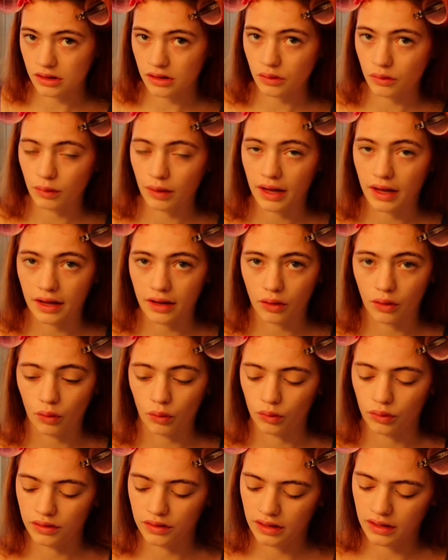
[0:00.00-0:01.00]
of the way I
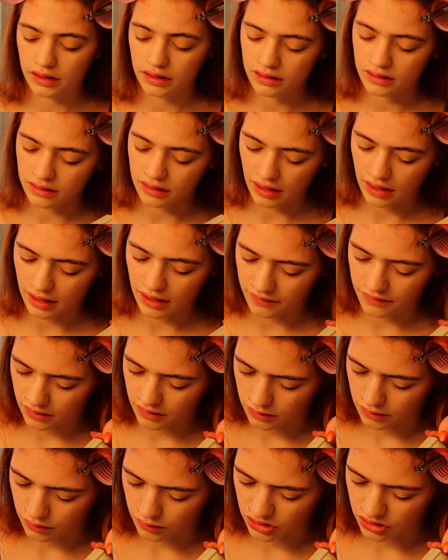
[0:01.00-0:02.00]
hold this, I have to
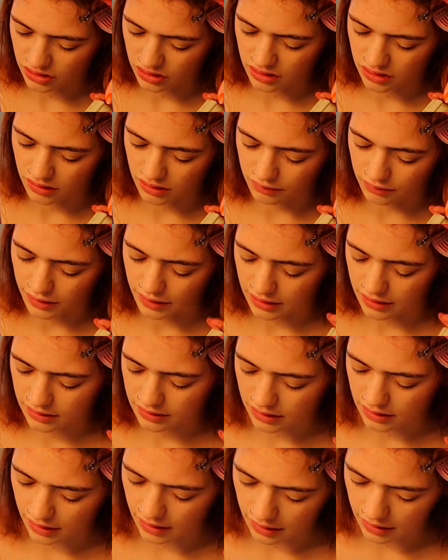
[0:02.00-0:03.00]
switch it to the right
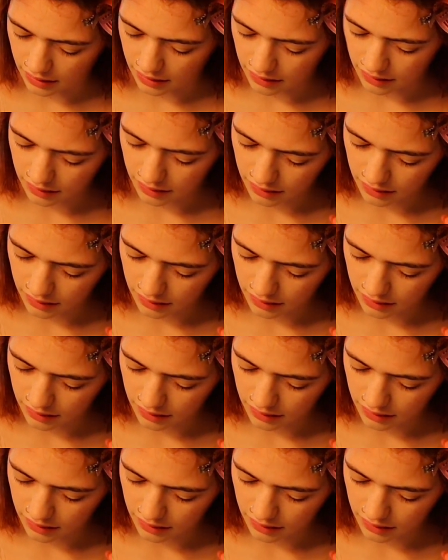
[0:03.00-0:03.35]
side